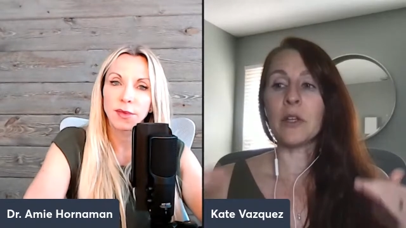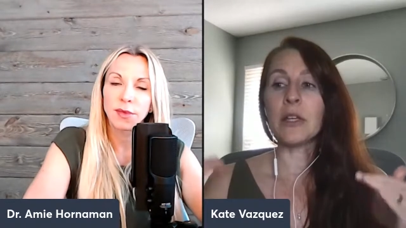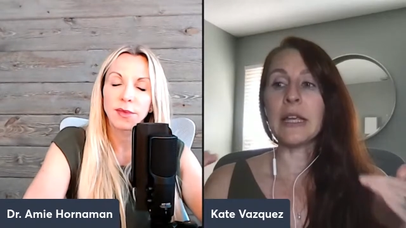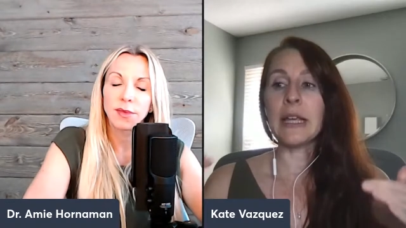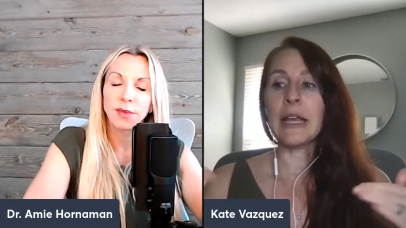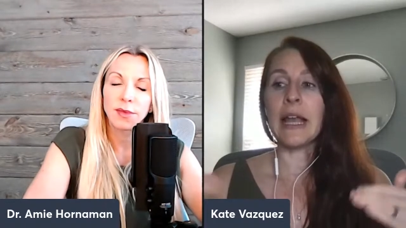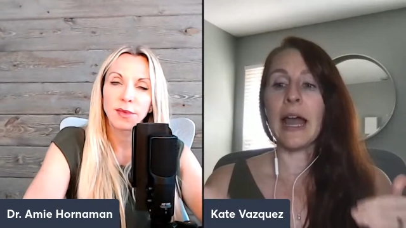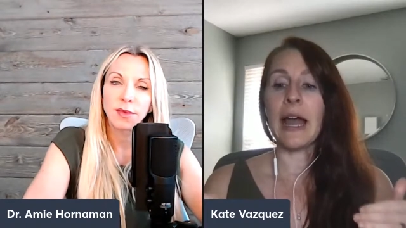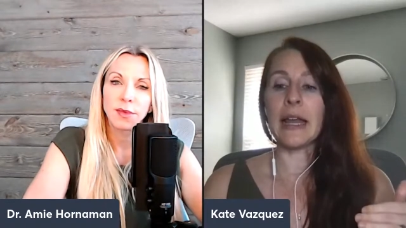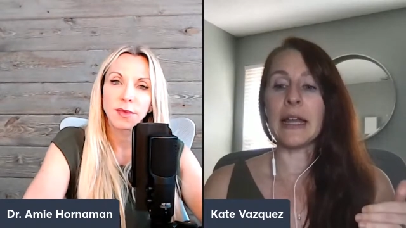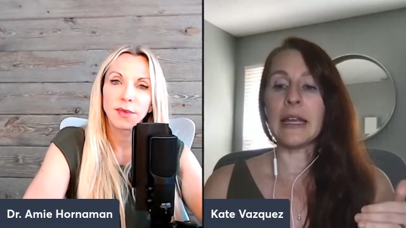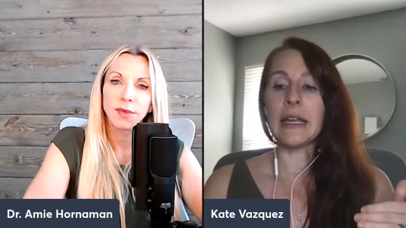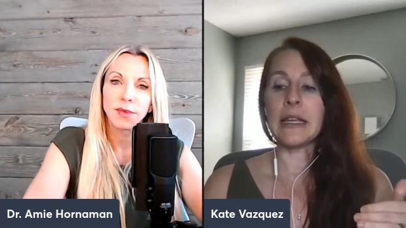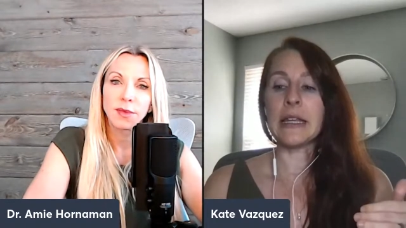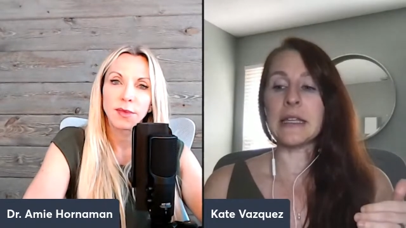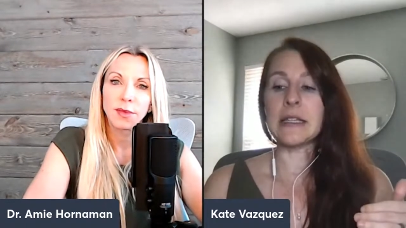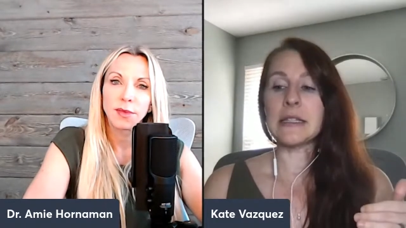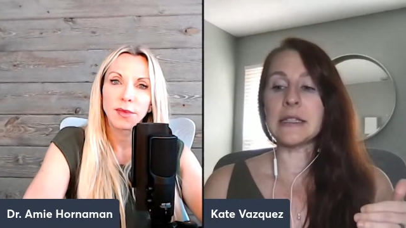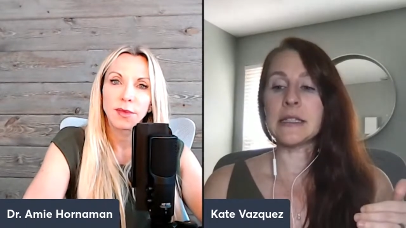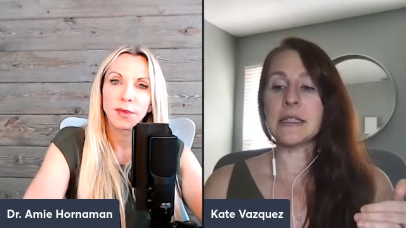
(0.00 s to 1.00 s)
Speaker 1: looking at
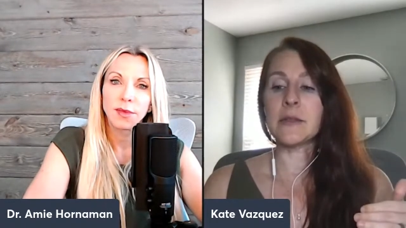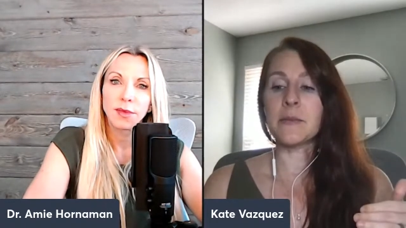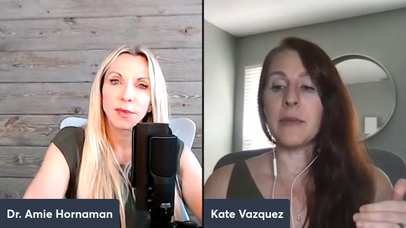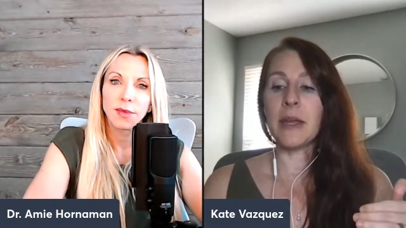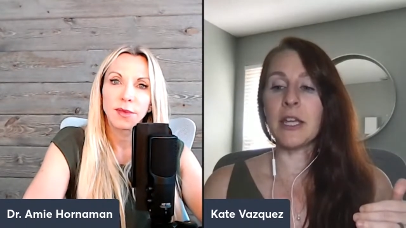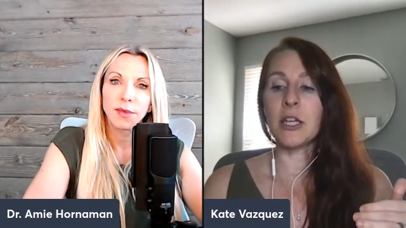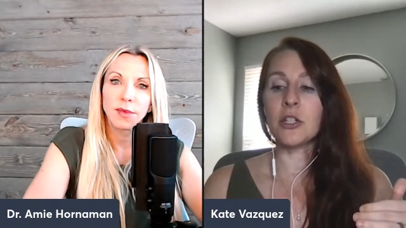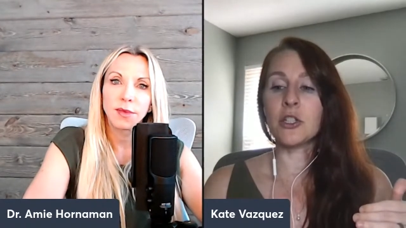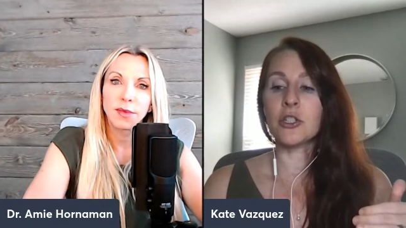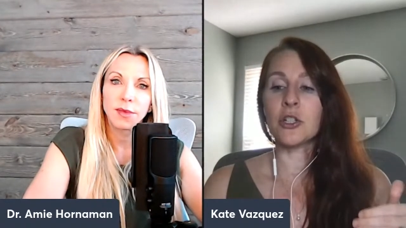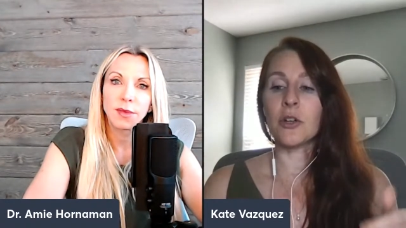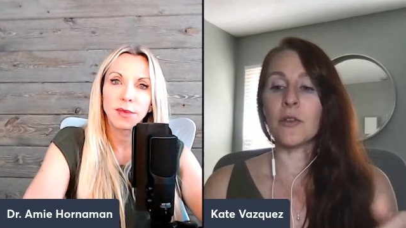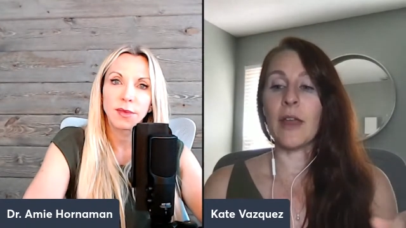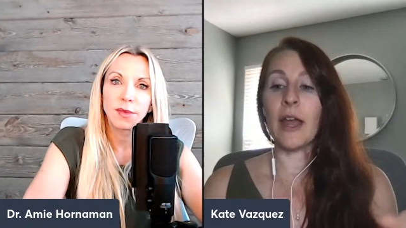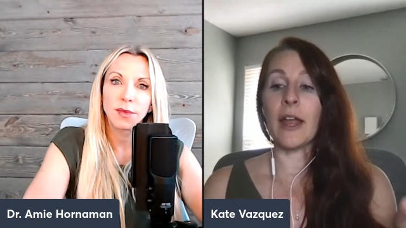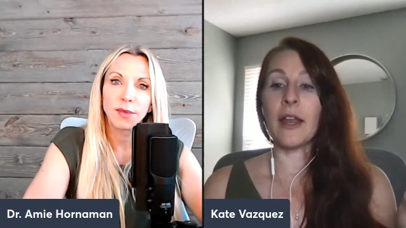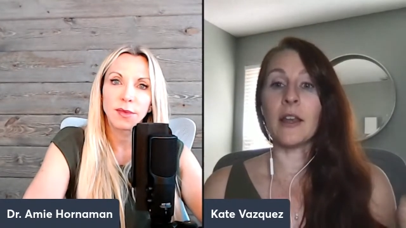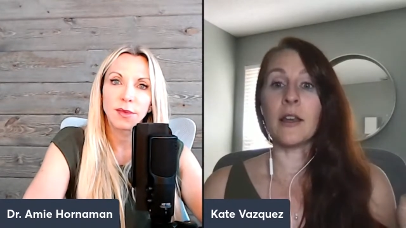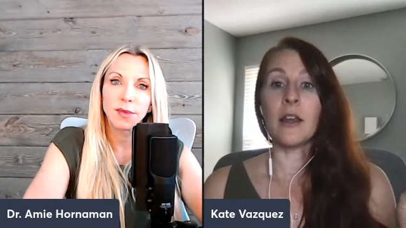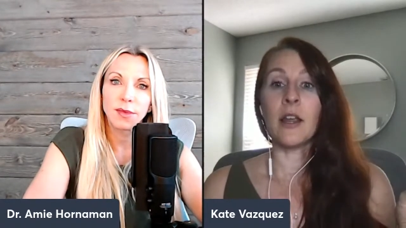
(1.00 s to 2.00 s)
is making sure
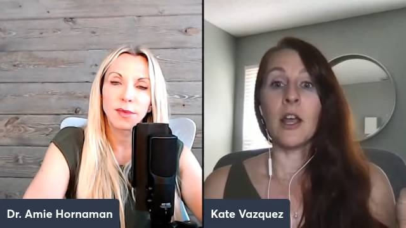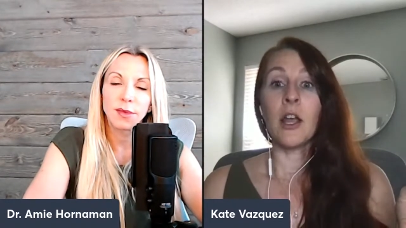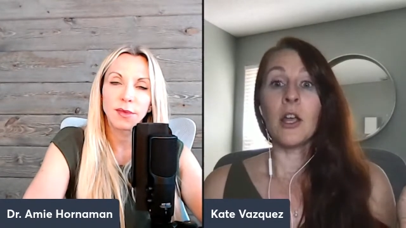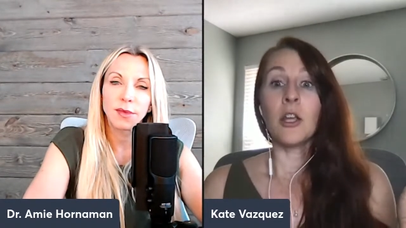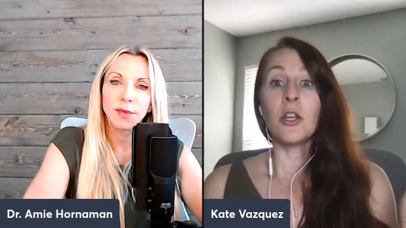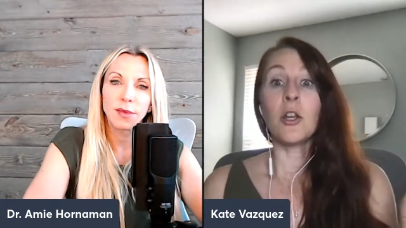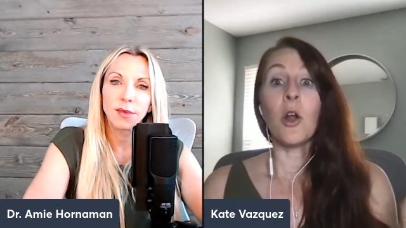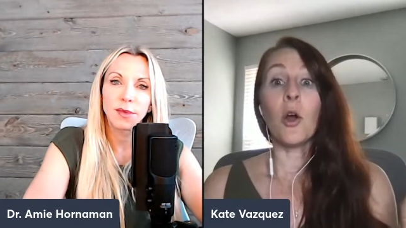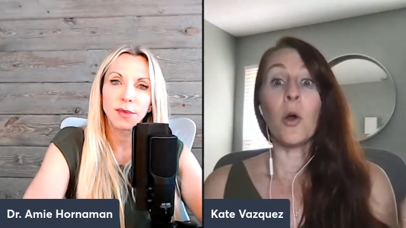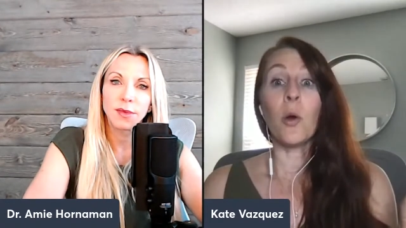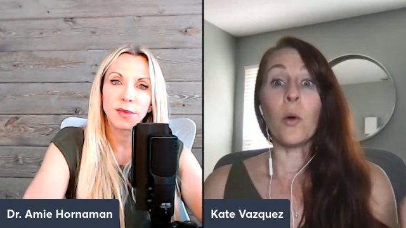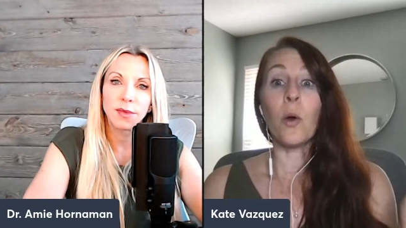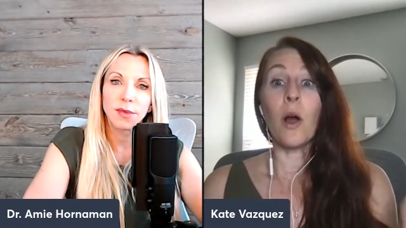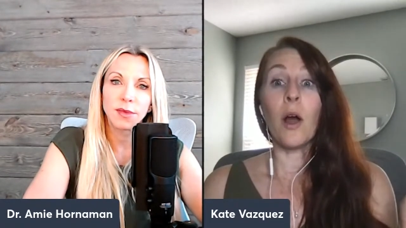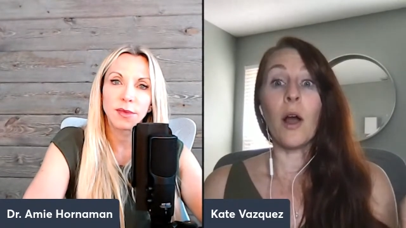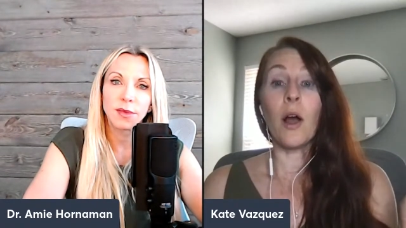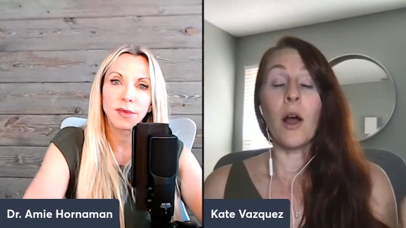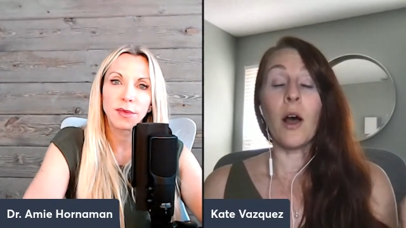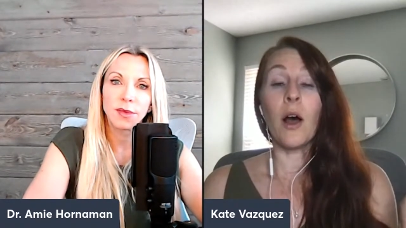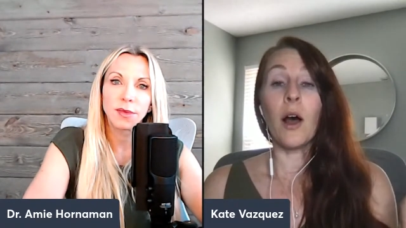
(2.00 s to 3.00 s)
that, you know,
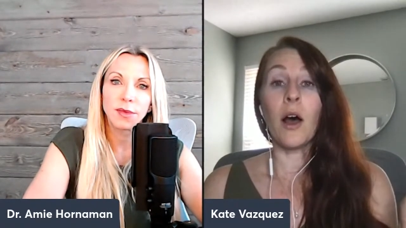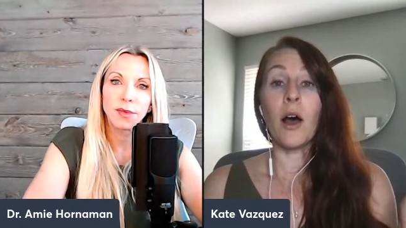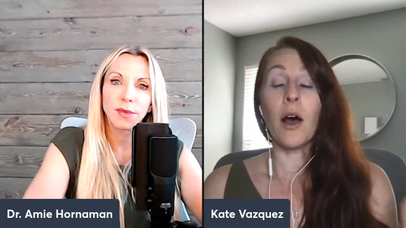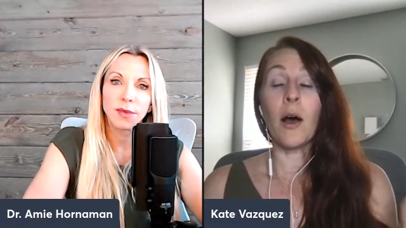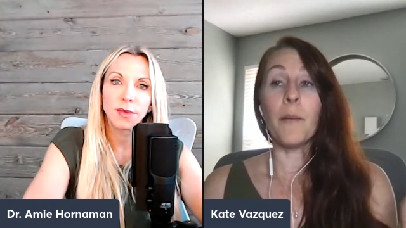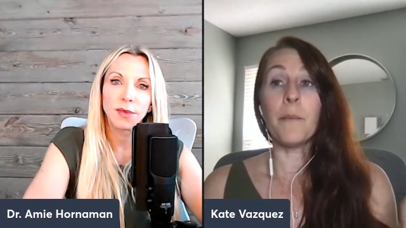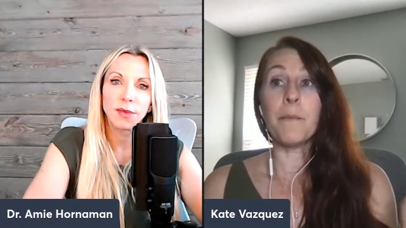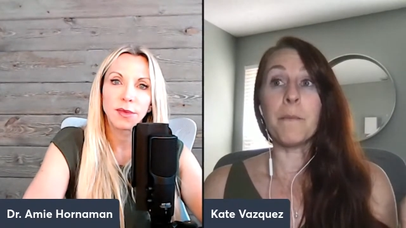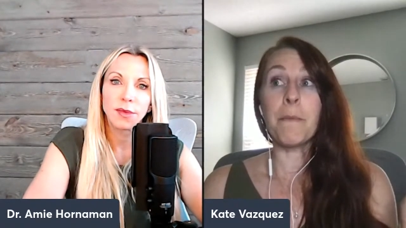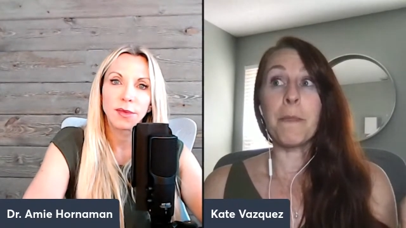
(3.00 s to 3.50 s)
uh,